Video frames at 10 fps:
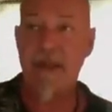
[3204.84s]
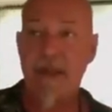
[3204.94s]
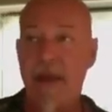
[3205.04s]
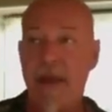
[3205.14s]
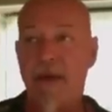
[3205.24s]

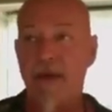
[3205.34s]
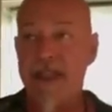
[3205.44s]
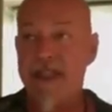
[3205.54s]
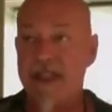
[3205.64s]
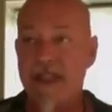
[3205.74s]
people
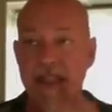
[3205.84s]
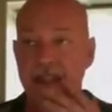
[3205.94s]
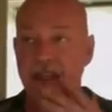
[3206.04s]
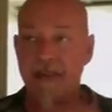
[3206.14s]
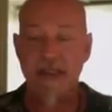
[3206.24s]
recently, you
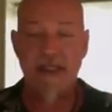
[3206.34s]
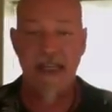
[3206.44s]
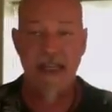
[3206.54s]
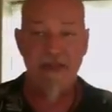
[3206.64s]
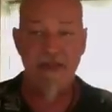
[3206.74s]
know, I've been
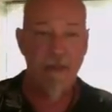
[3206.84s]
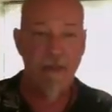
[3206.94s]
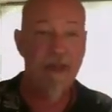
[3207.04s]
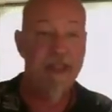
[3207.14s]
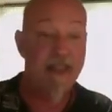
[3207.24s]
saying if you're
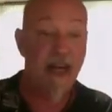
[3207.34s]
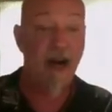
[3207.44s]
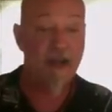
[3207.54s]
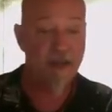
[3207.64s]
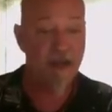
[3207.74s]
building a
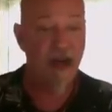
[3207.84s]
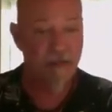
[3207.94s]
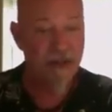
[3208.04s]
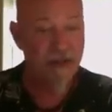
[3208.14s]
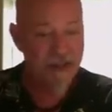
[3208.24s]
house, we're out
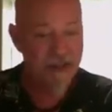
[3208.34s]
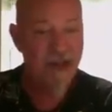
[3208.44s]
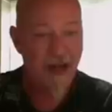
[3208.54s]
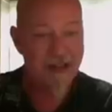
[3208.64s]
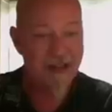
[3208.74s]
building a new
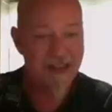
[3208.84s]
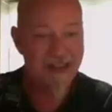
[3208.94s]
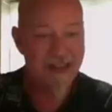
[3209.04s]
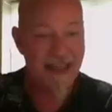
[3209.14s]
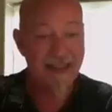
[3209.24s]
house on the
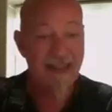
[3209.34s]
land,